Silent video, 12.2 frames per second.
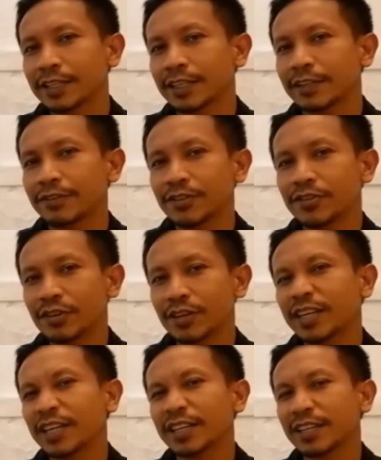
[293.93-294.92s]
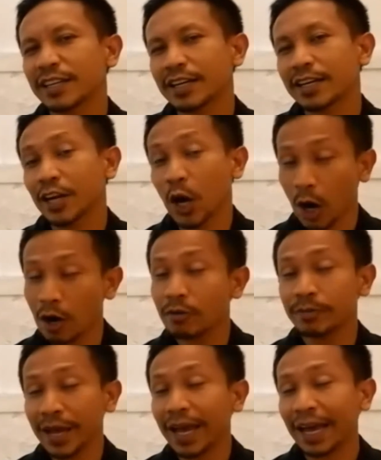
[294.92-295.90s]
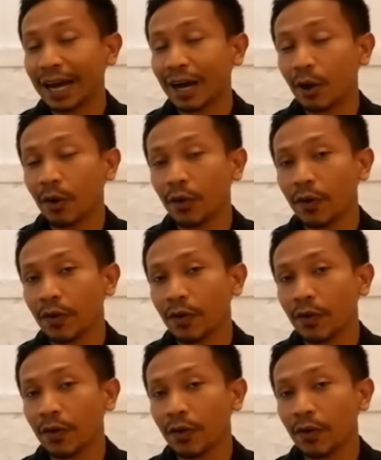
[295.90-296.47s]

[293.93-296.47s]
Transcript: If you try it at home now,